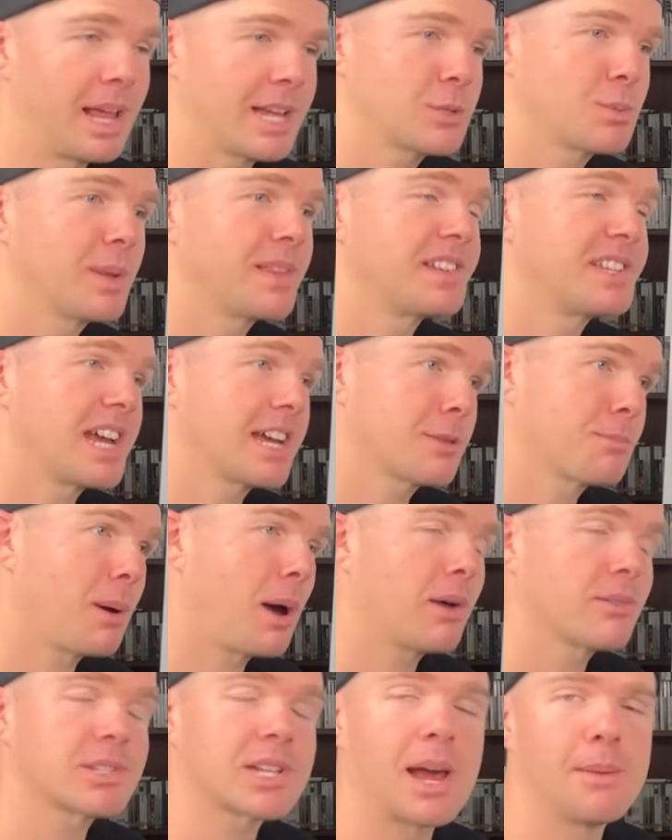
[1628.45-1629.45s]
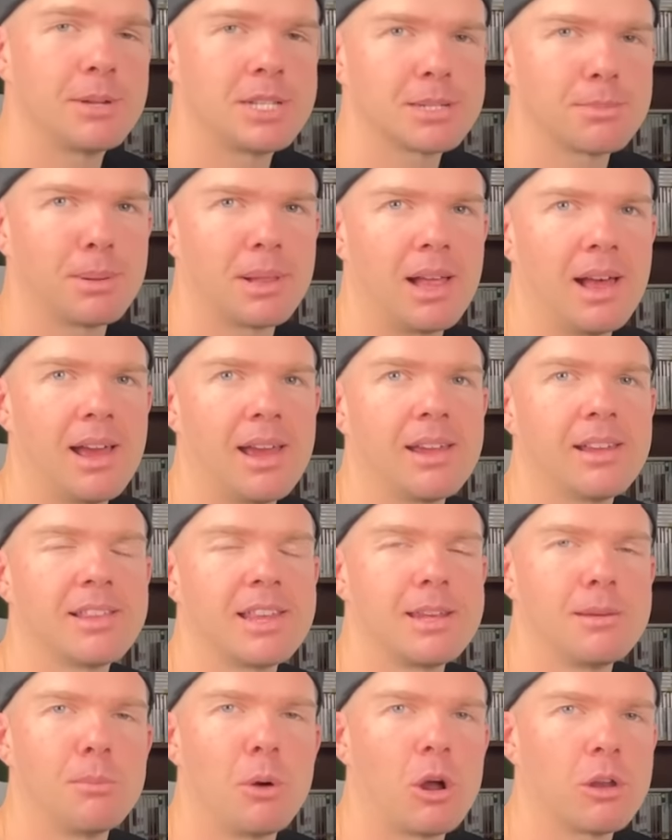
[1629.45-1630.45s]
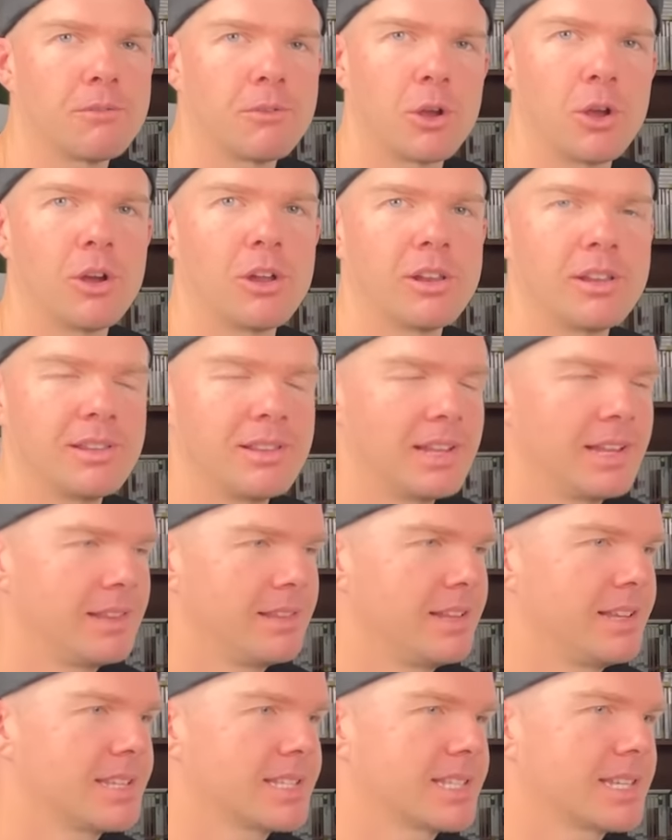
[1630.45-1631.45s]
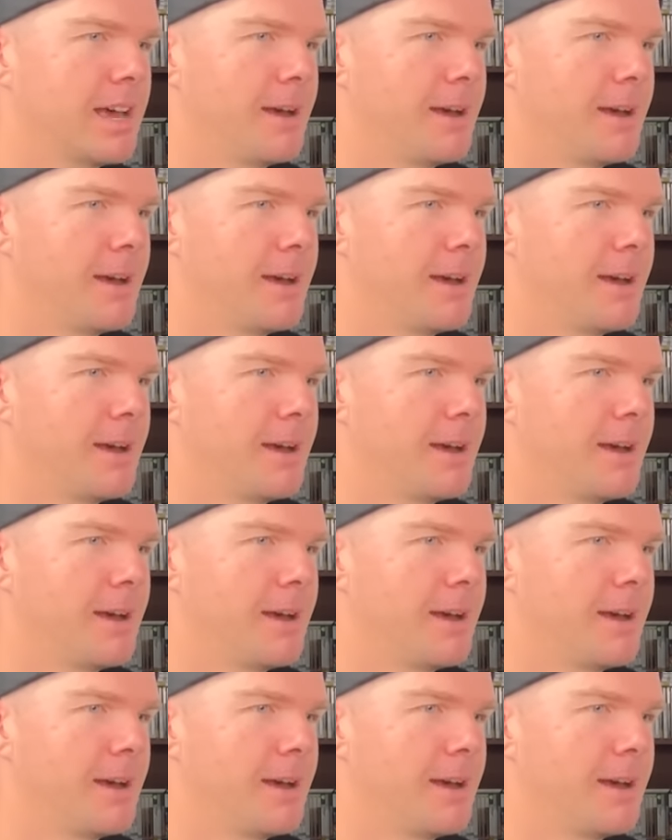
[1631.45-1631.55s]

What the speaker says: That's where the death piles come into play that you might have heard in this